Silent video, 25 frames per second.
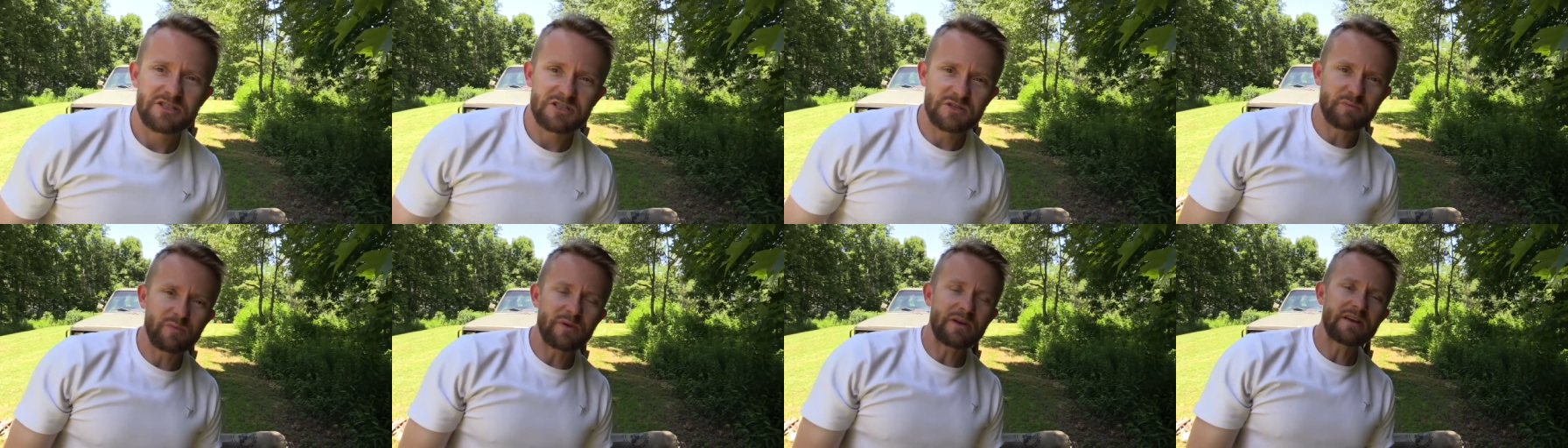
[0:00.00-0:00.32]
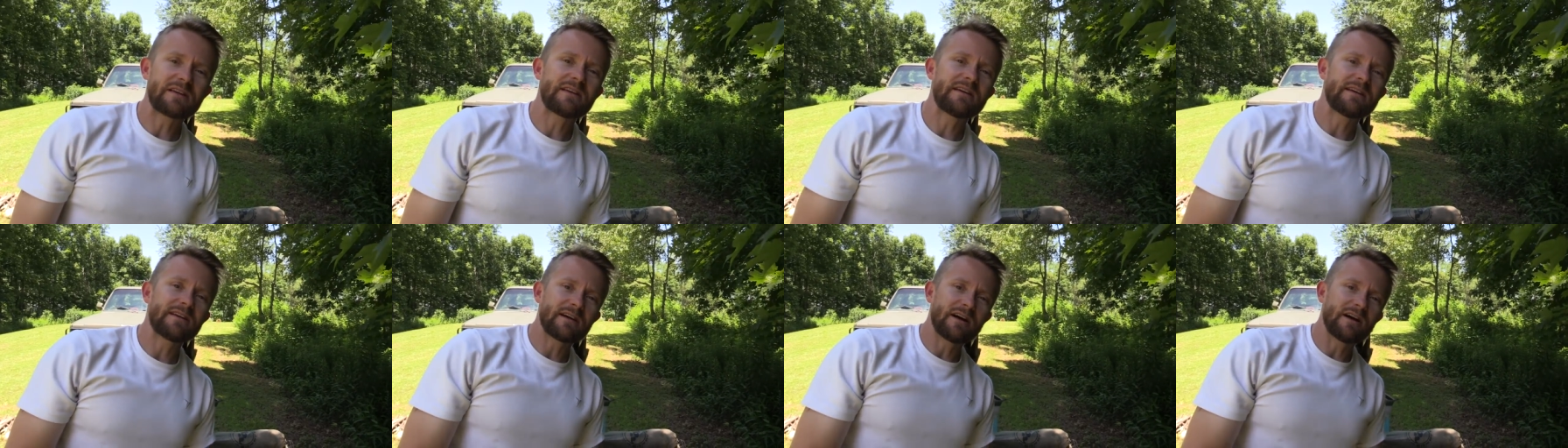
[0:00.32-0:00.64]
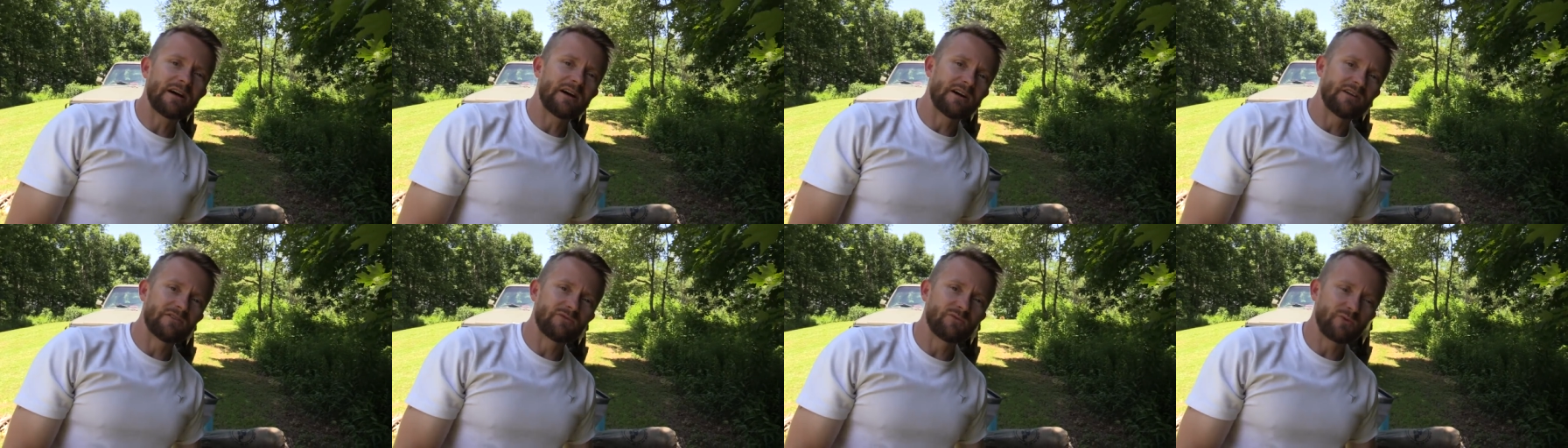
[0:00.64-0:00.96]
Speaking
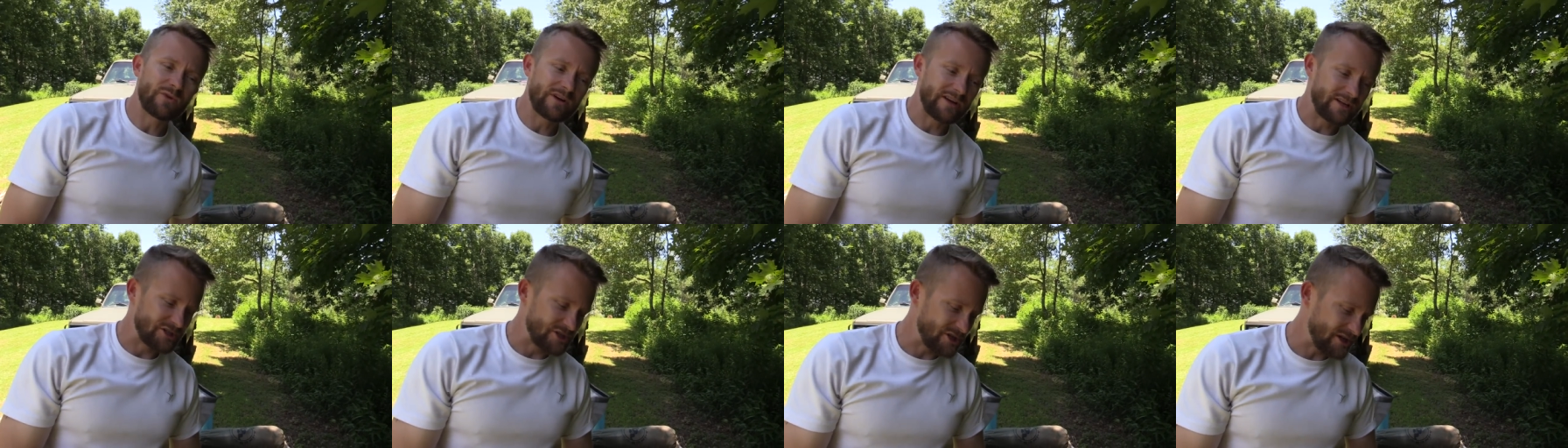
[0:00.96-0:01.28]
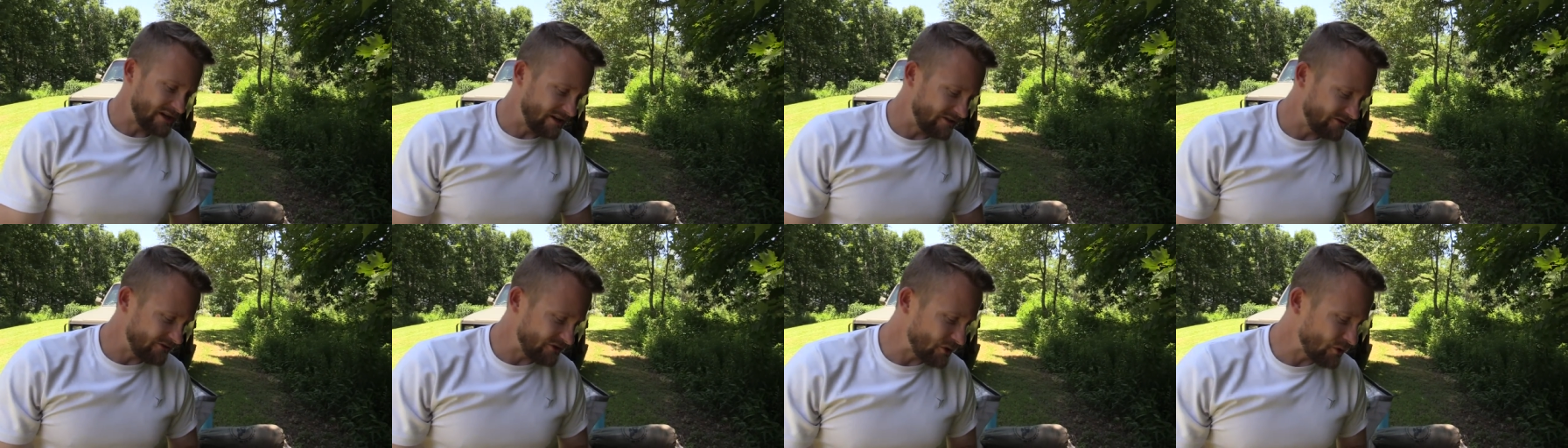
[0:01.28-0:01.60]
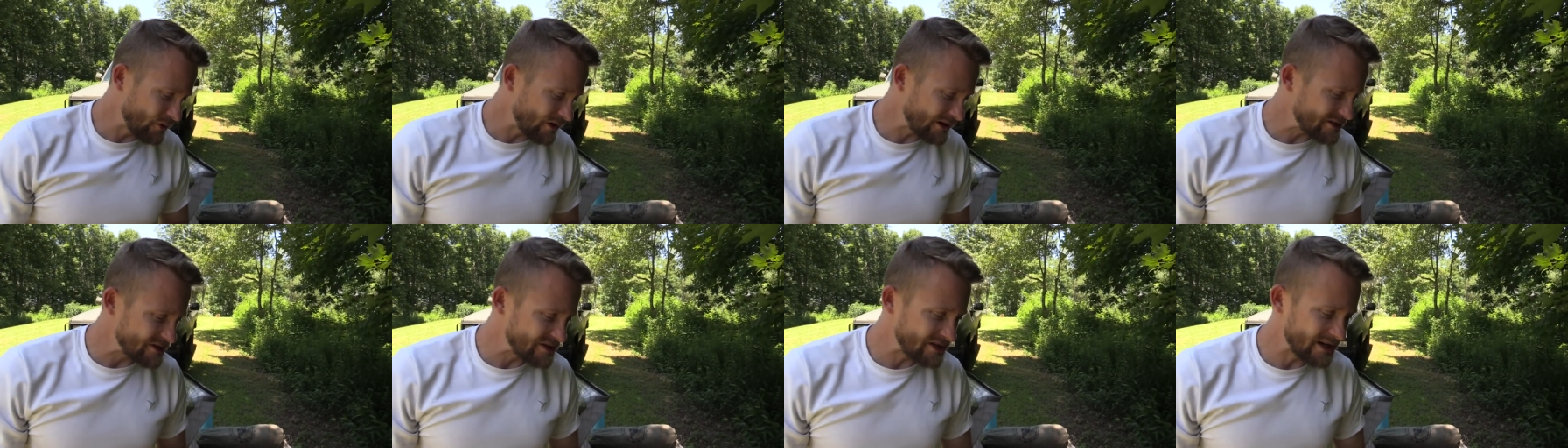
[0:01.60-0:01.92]
of which, if
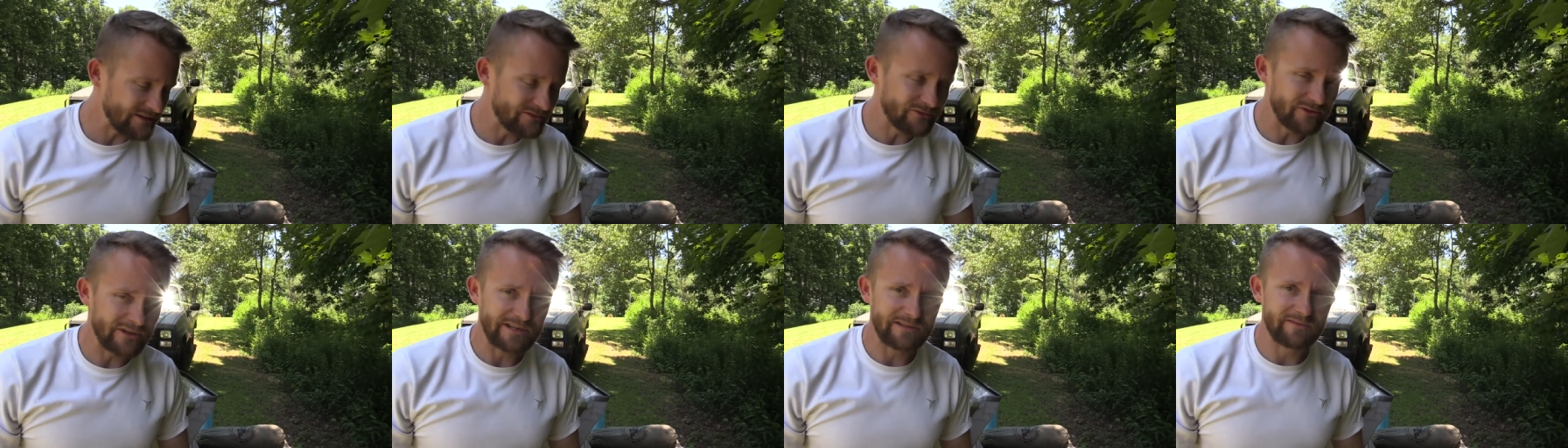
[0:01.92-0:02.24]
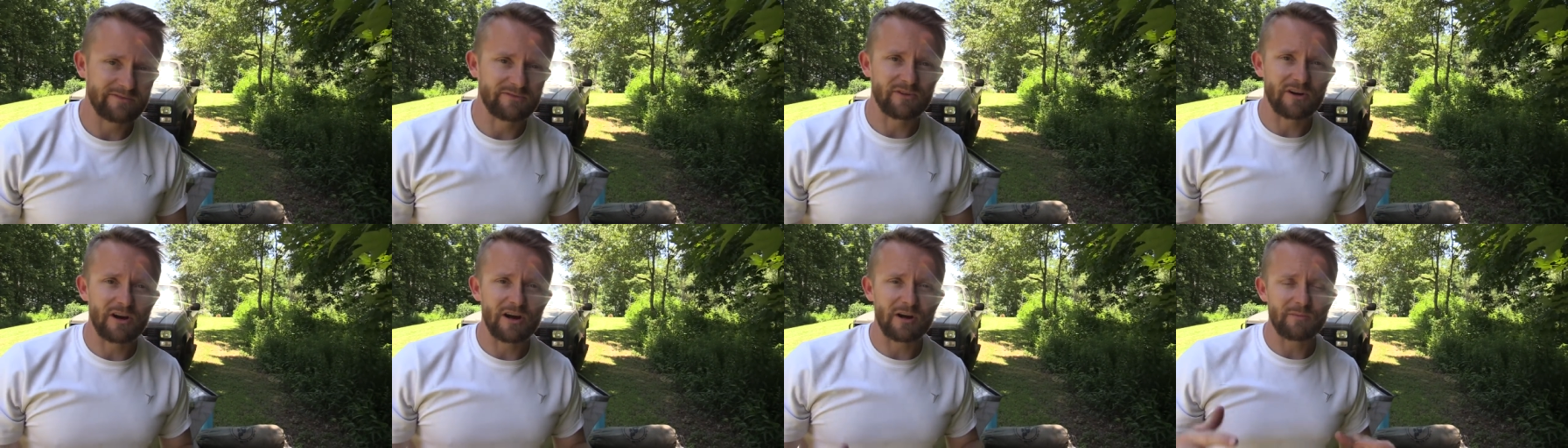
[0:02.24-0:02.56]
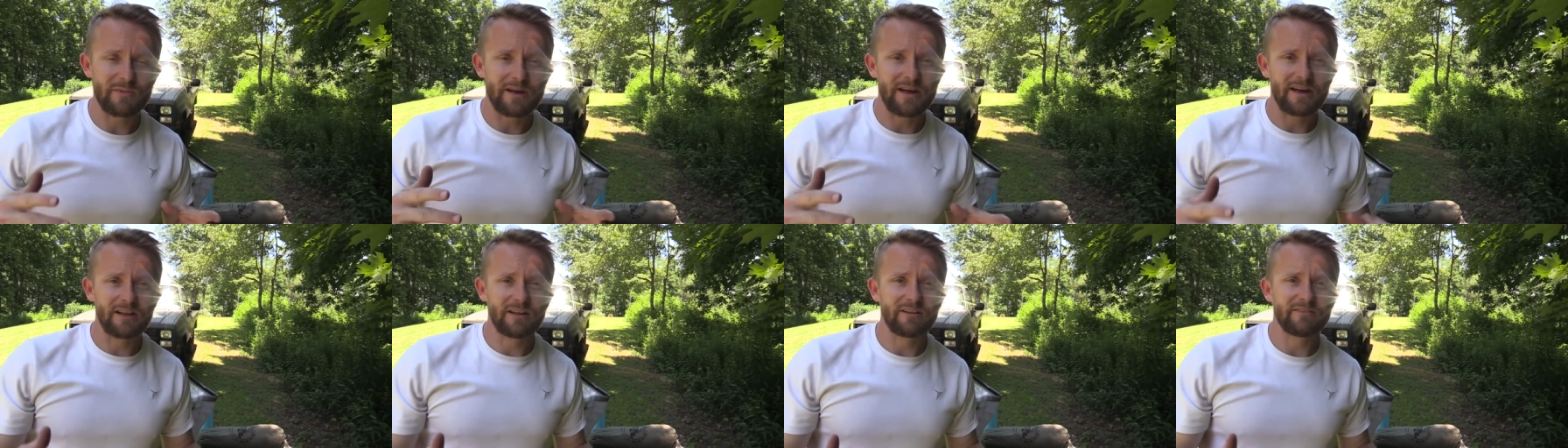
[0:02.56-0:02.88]
you are suffering
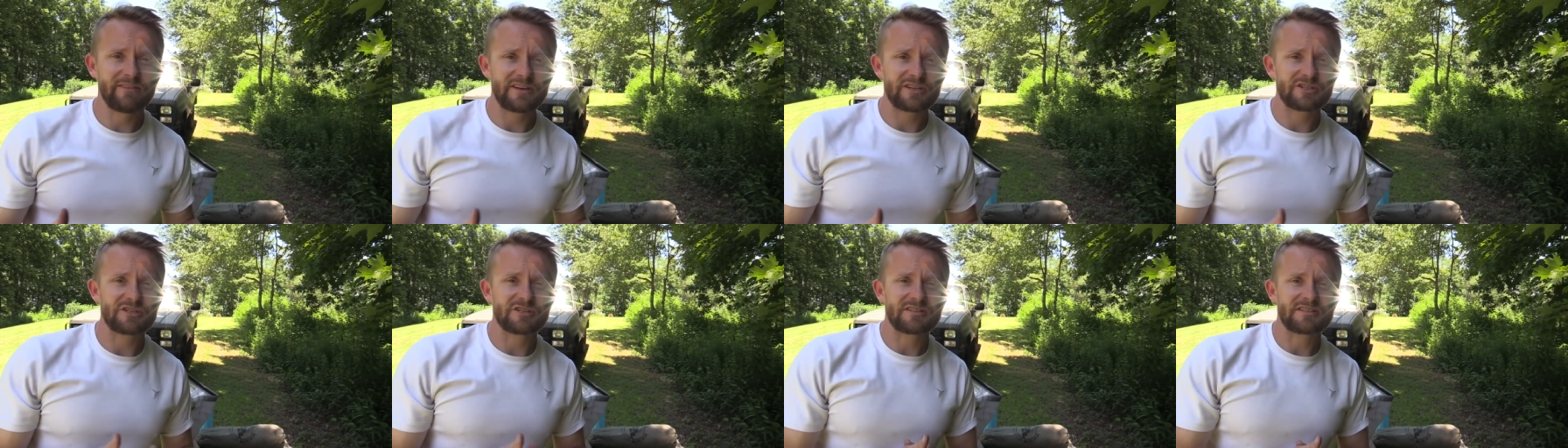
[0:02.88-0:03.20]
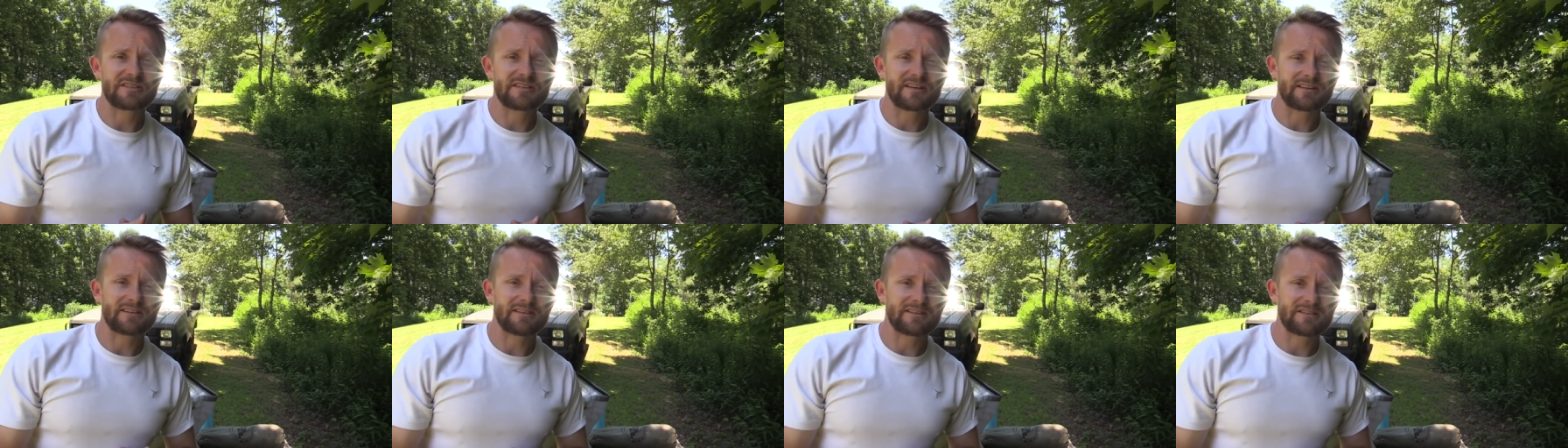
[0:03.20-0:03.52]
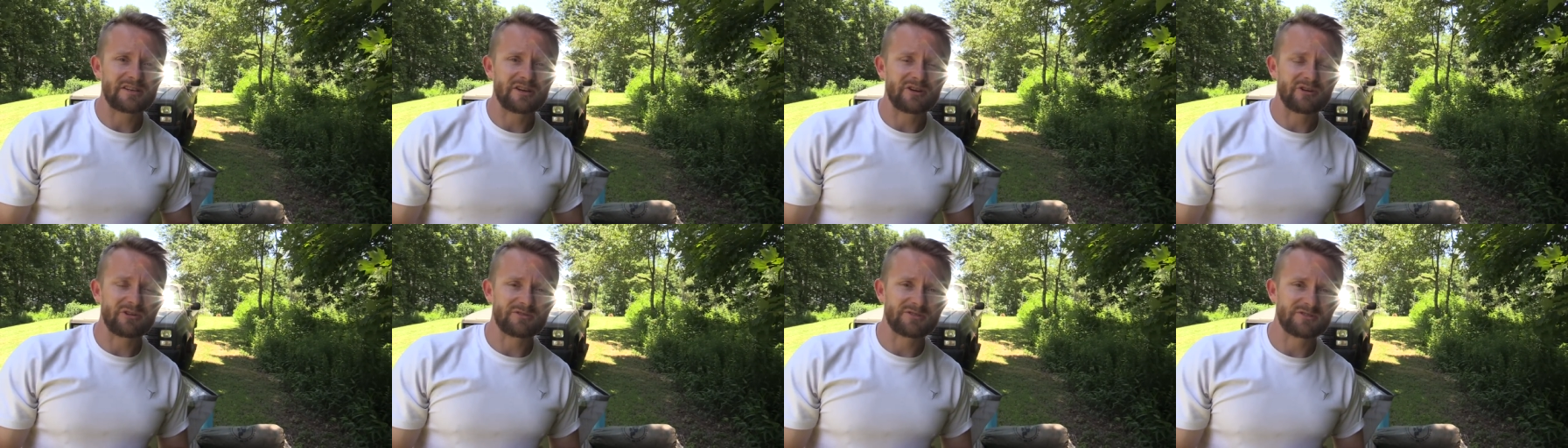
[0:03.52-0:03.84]
from elevation
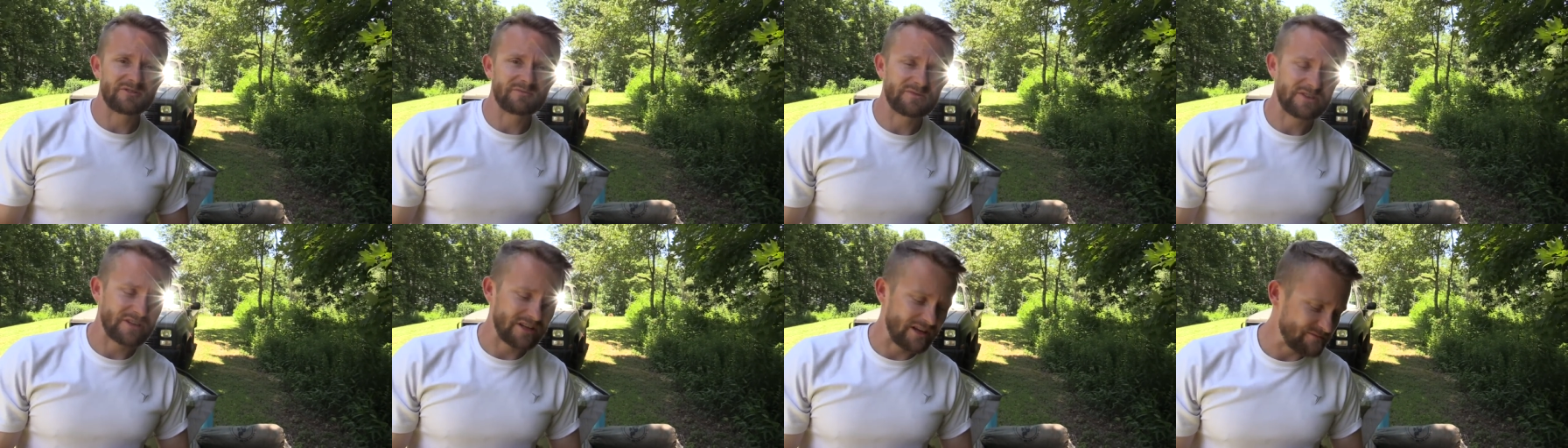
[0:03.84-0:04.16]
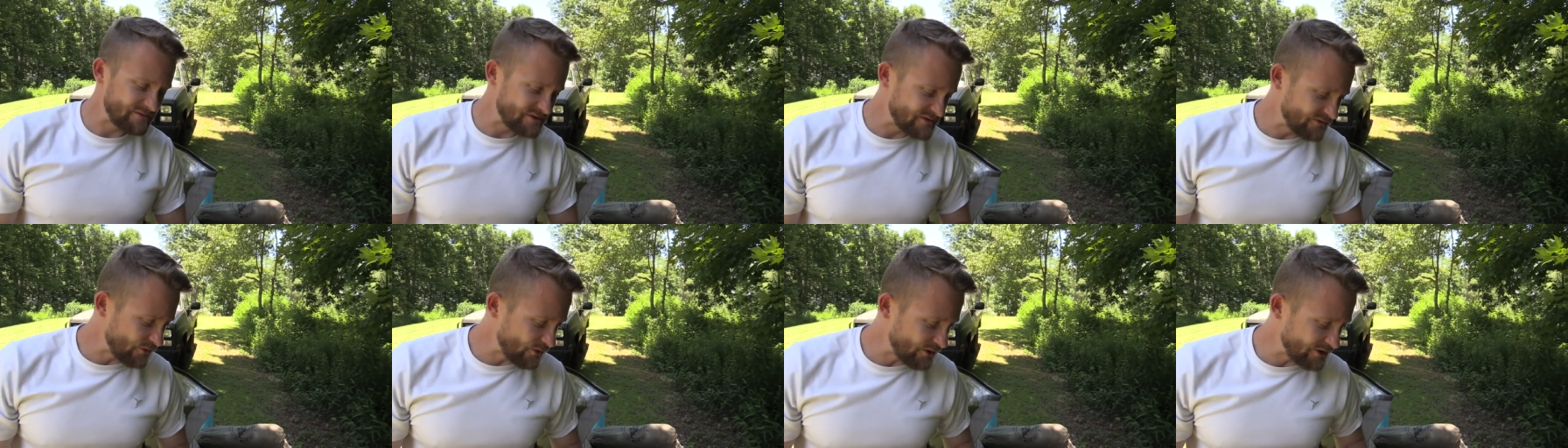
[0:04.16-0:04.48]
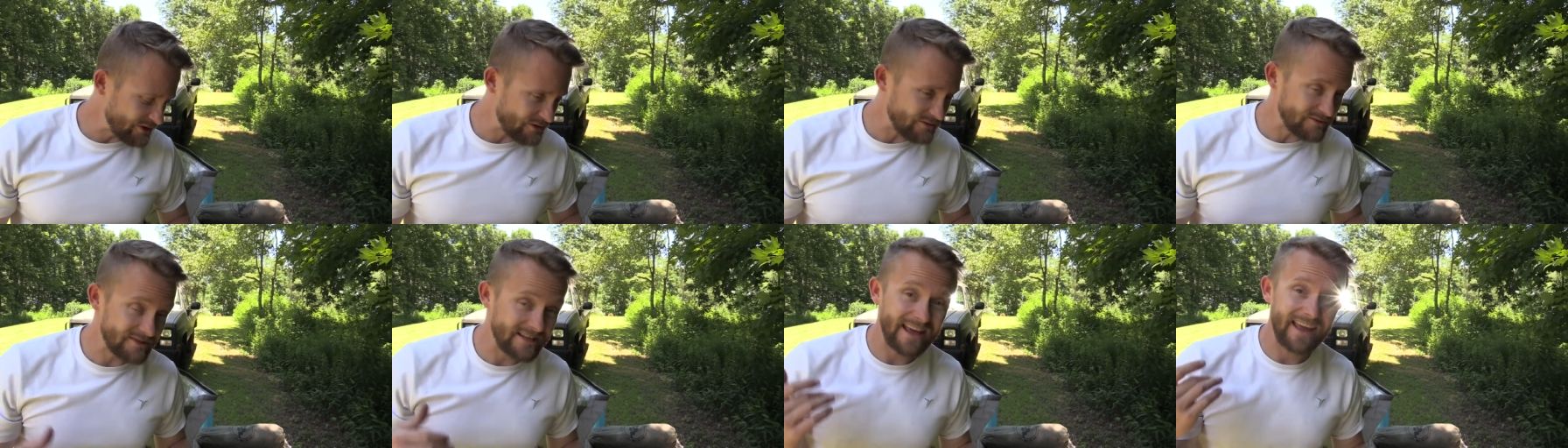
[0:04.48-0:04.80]
sickness, here are some tips for you.